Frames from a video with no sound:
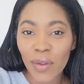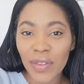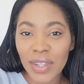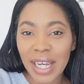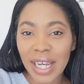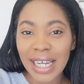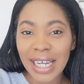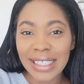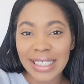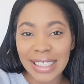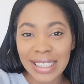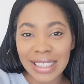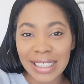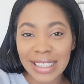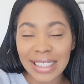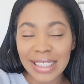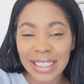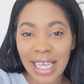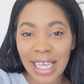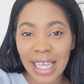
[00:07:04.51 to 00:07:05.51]
thing I didn't
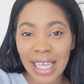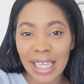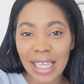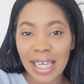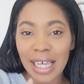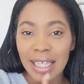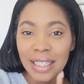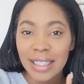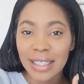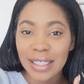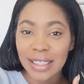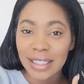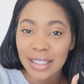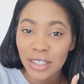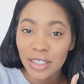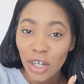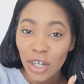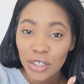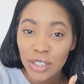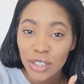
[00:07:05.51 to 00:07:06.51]
say at the
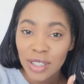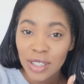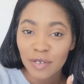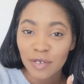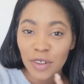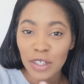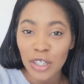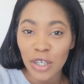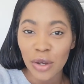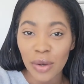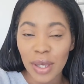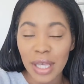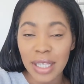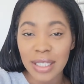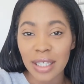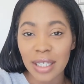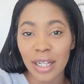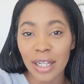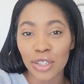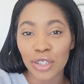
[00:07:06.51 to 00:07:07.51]
start of the video is that
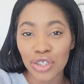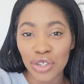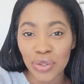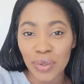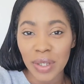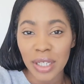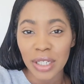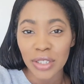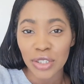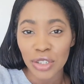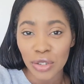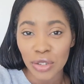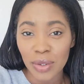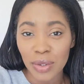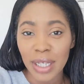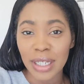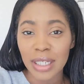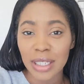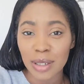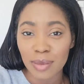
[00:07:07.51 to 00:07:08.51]
I do
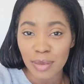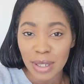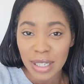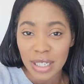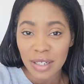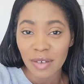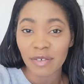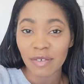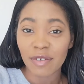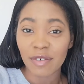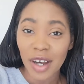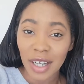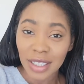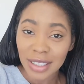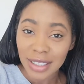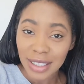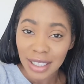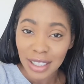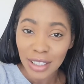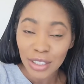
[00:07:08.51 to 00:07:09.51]
intermittent
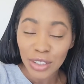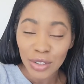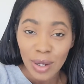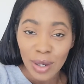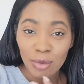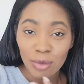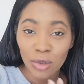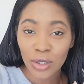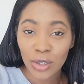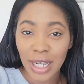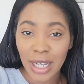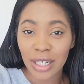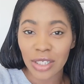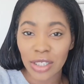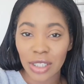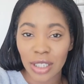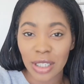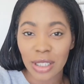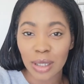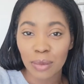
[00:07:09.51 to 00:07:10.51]
fasting, so I'm not actually
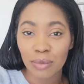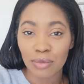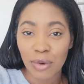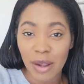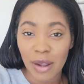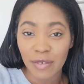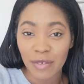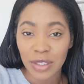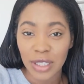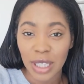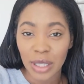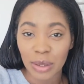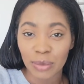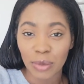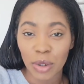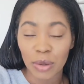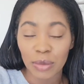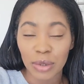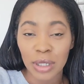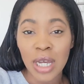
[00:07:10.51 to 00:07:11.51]
eating breakfast at the
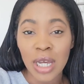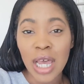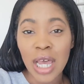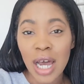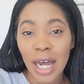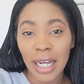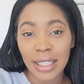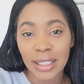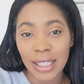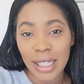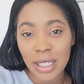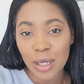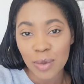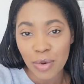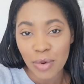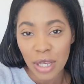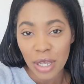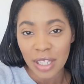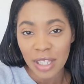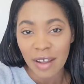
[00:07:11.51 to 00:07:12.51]
moment. I tend to
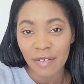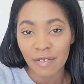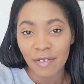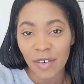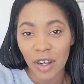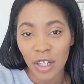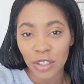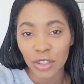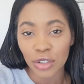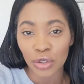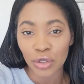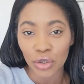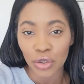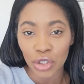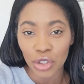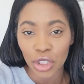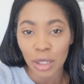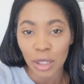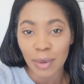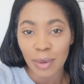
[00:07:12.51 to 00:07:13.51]
break that fast
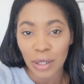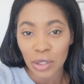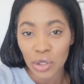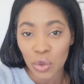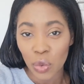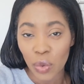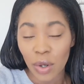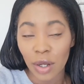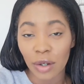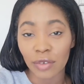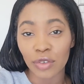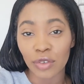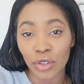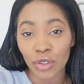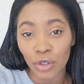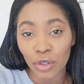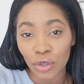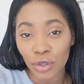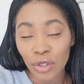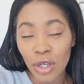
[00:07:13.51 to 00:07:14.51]
usually about 12
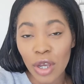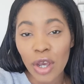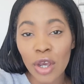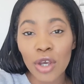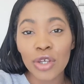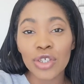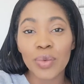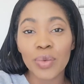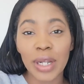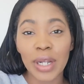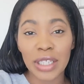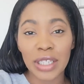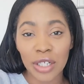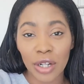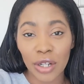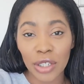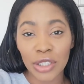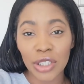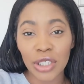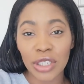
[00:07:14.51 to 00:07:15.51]
noon, so when it's
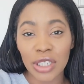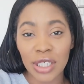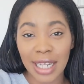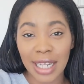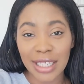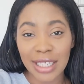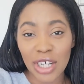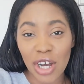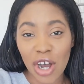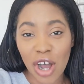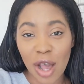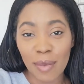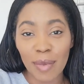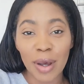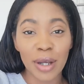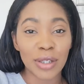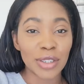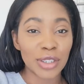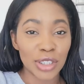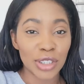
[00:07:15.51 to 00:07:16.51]
closer to that time I'll
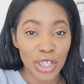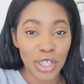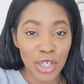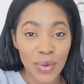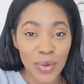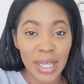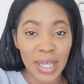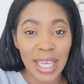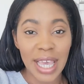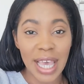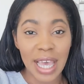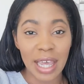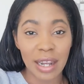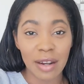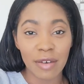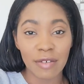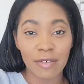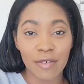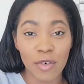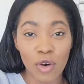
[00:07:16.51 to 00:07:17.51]
see you again
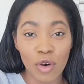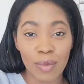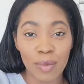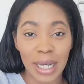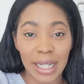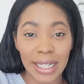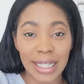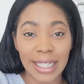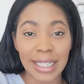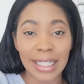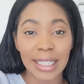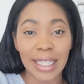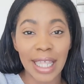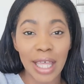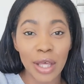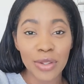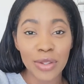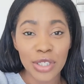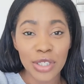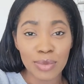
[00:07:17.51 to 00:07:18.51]
for my little
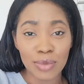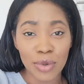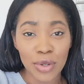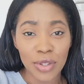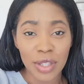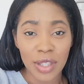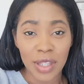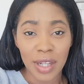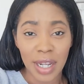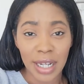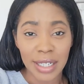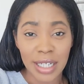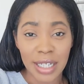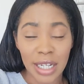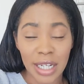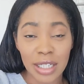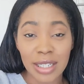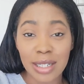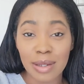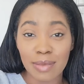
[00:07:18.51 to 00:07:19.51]
healthy smoothie that I
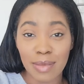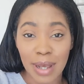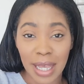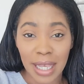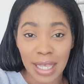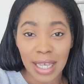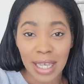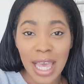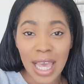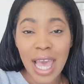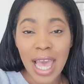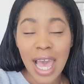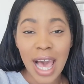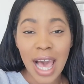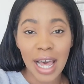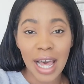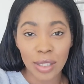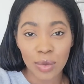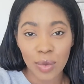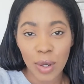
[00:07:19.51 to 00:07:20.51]
tend to make,
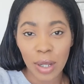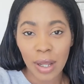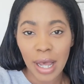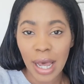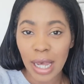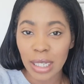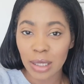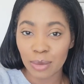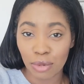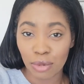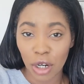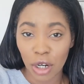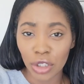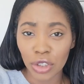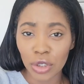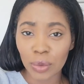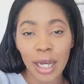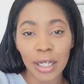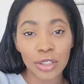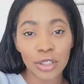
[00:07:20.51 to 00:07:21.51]
as well as brunch.
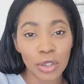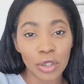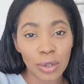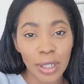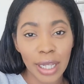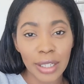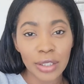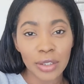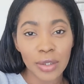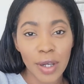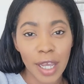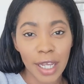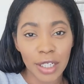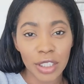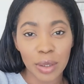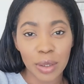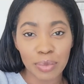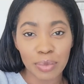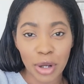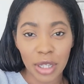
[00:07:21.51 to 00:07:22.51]
I don't like to
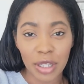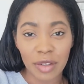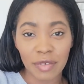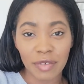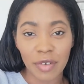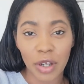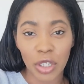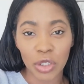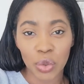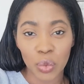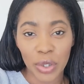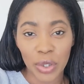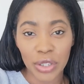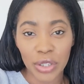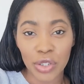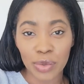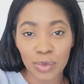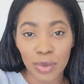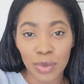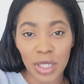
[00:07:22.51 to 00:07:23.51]
actually break the fast with the
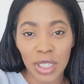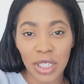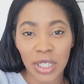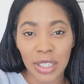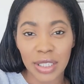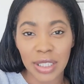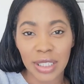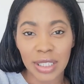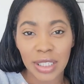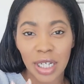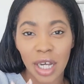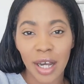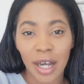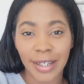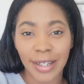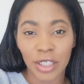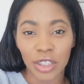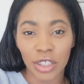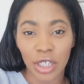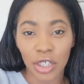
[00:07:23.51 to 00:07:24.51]
smoothie because it's a high
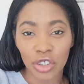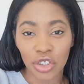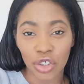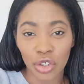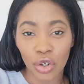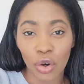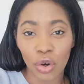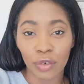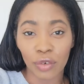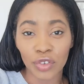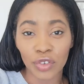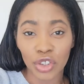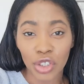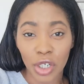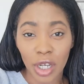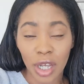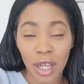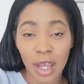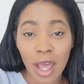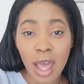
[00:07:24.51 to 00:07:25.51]
injection of
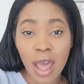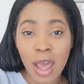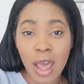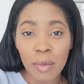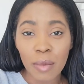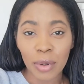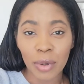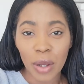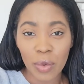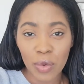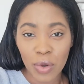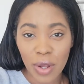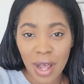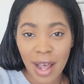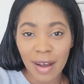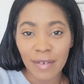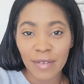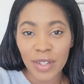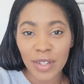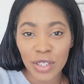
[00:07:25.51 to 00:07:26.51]
sugar, but I will
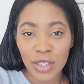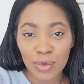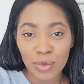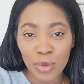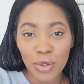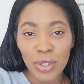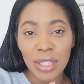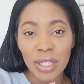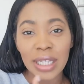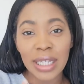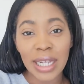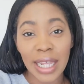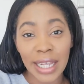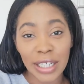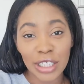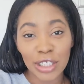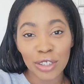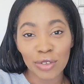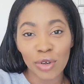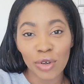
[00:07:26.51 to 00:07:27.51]
have the smoothie
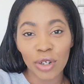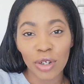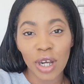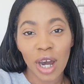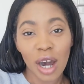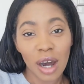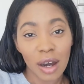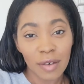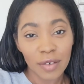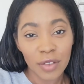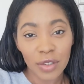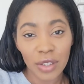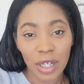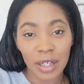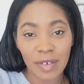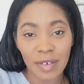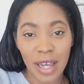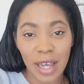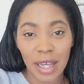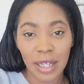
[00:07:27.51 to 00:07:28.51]
later on after I've
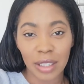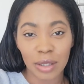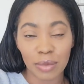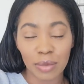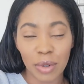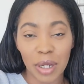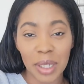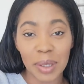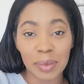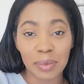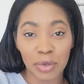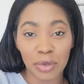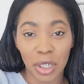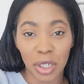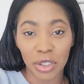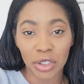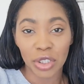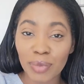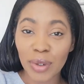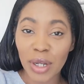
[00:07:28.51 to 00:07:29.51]
had my
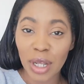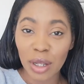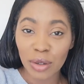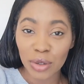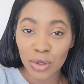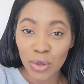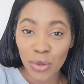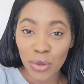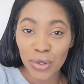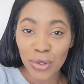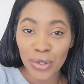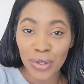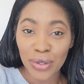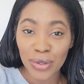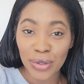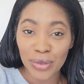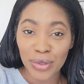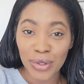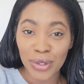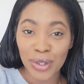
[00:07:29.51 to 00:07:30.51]
brunch. But I'll talk you
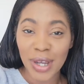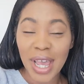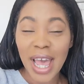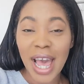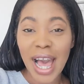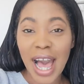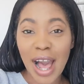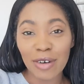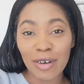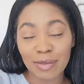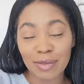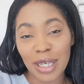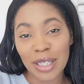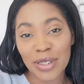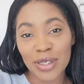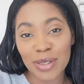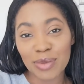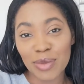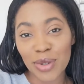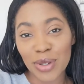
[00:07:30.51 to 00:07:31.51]
through how I make the
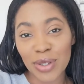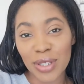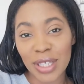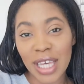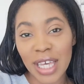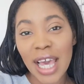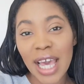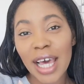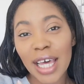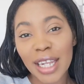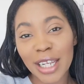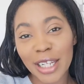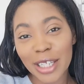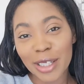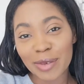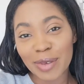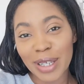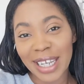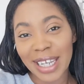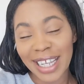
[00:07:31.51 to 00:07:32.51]
smoothie a little
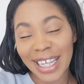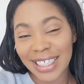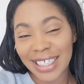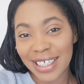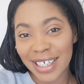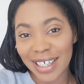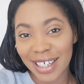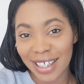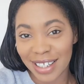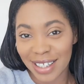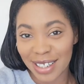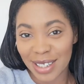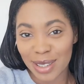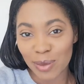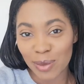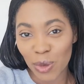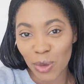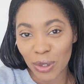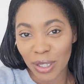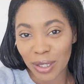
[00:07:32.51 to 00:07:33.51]
bit later this
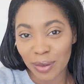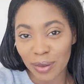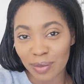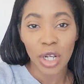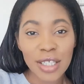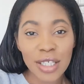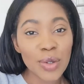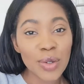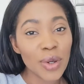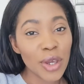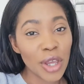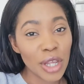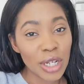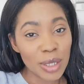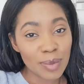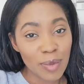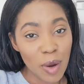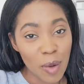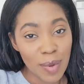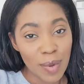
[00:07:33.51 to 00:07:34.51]
morning. So we're going to
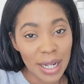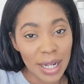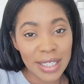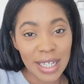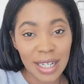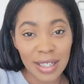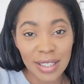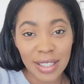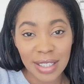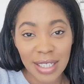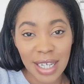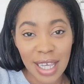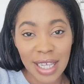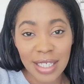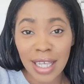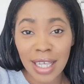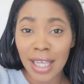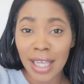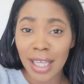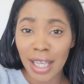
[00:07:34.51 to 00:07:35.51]
pop back downstairs
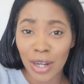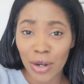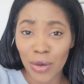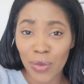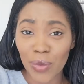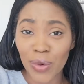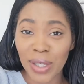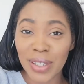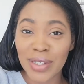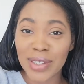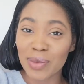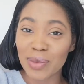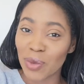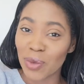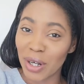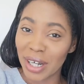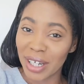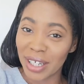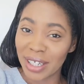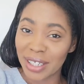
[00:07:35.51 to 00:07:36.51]
and get on with some
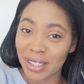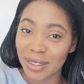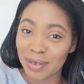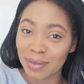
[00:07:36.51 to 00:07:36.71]
work.